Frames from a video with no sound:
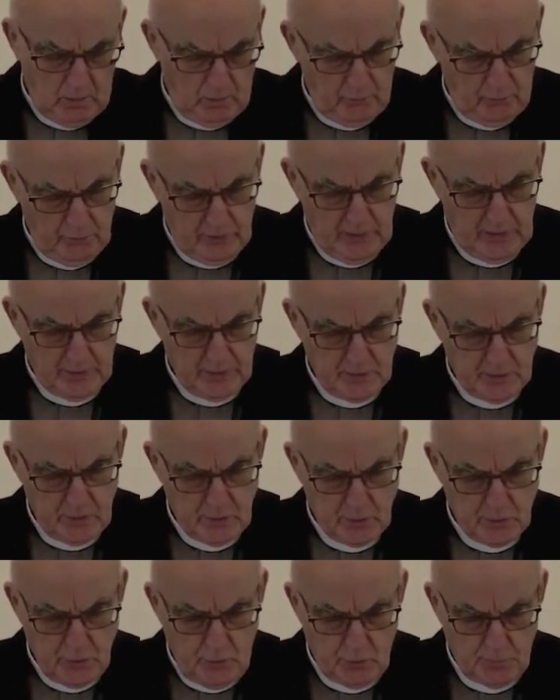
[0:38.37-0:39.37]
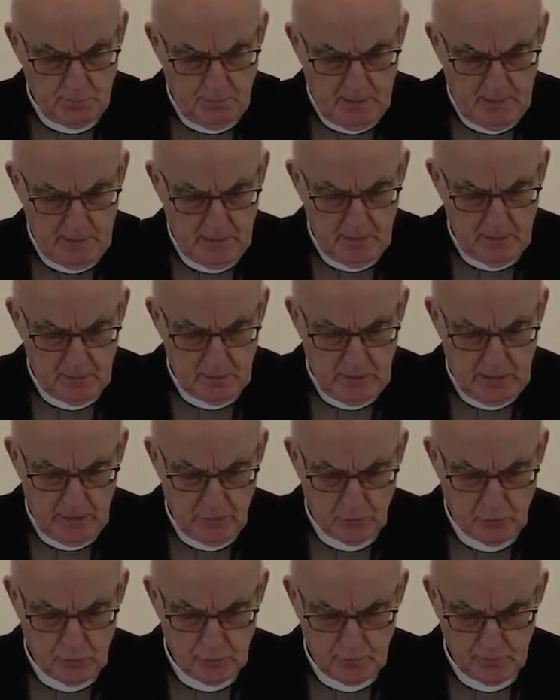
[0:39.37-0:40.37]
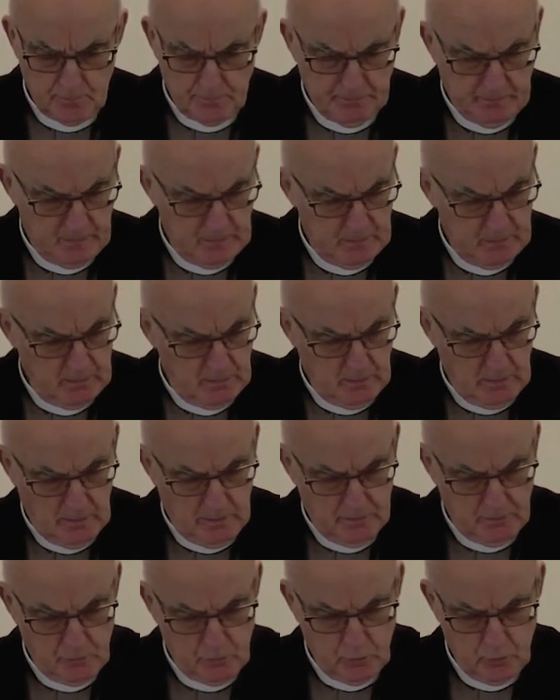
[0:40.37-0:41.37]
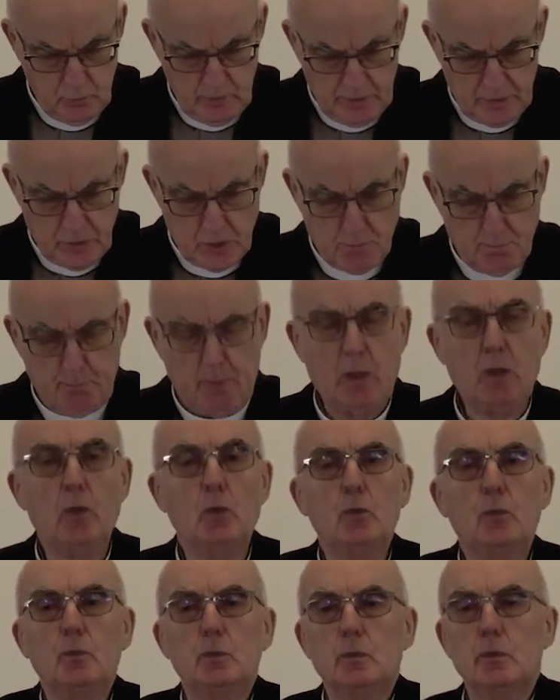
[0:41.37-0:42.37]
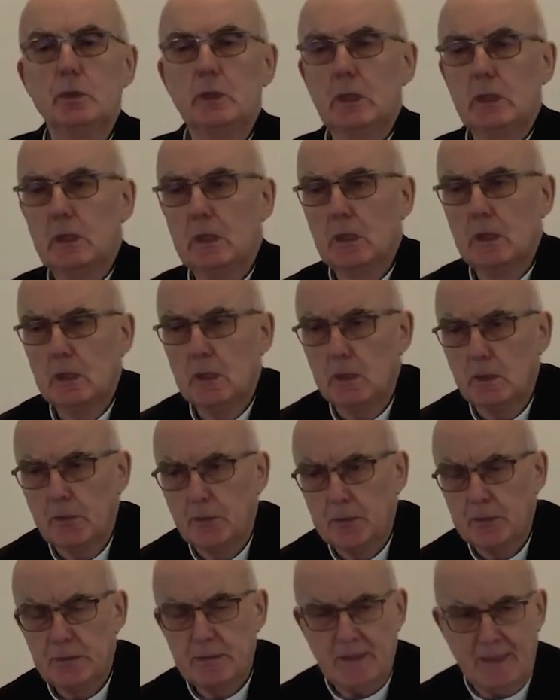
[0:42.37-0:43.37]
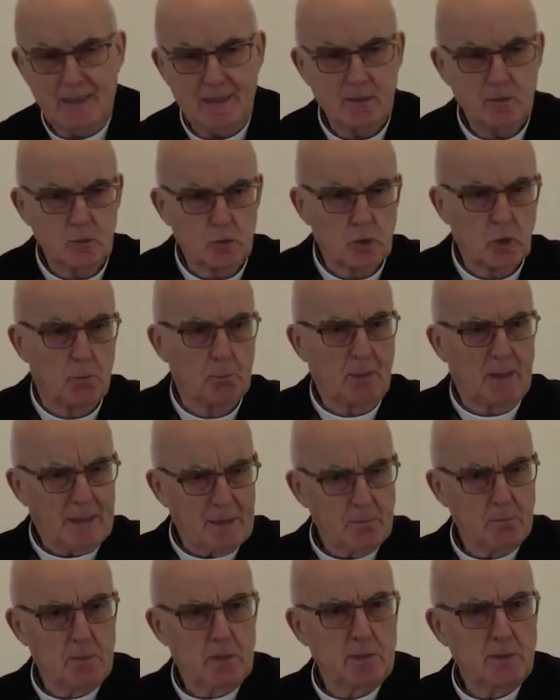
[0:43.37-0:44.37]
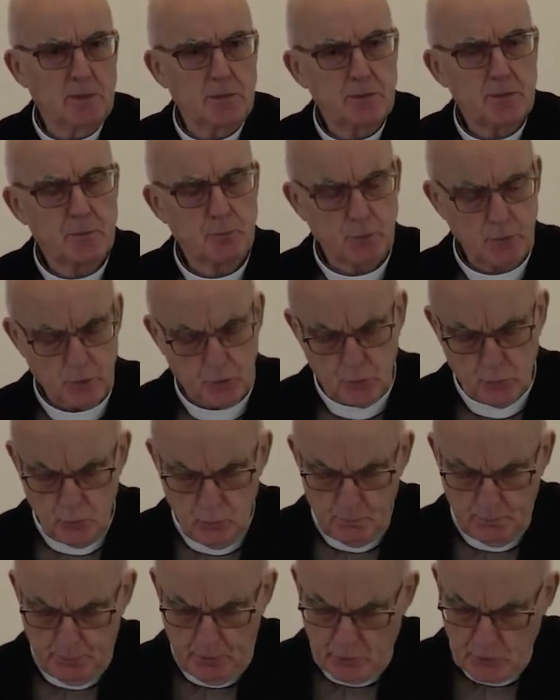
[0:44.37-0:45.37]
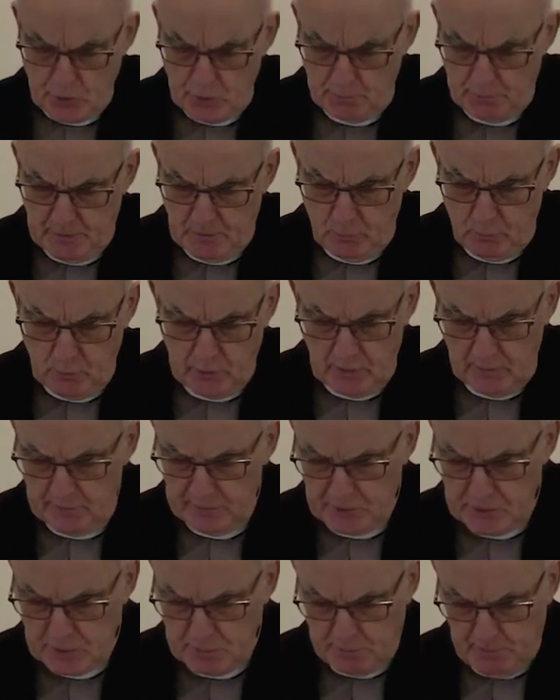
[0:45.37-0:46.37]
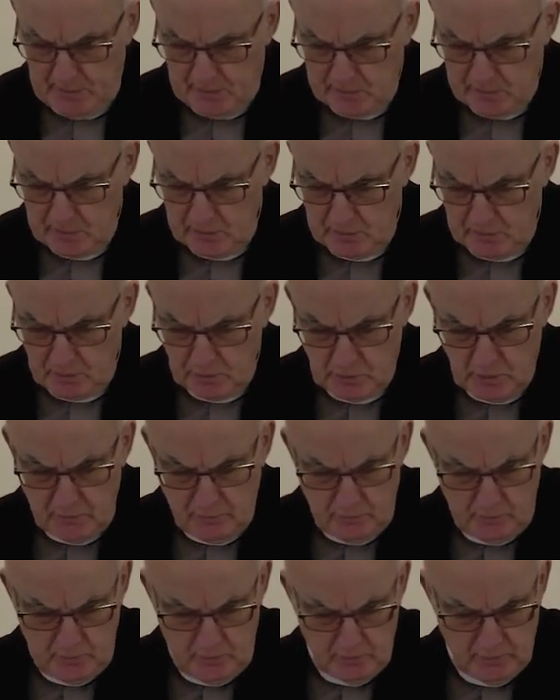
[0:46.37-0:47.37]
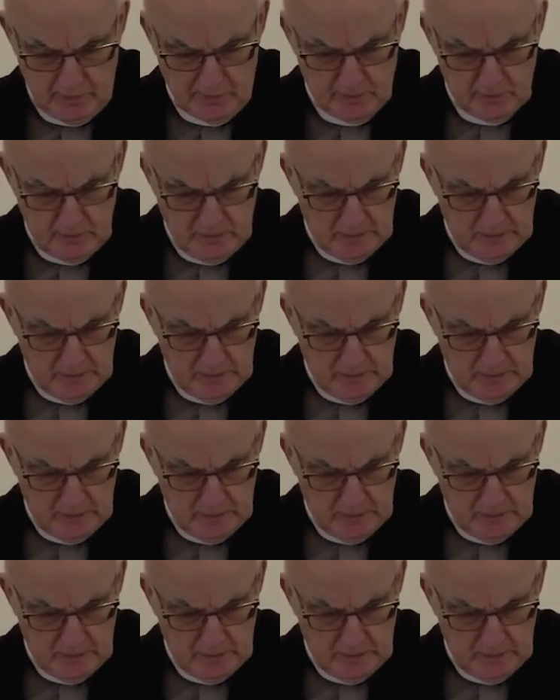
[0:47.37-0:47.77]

friends, it's not my intention uh, to expound the Ten Commandments, which you possibly would have expected, given that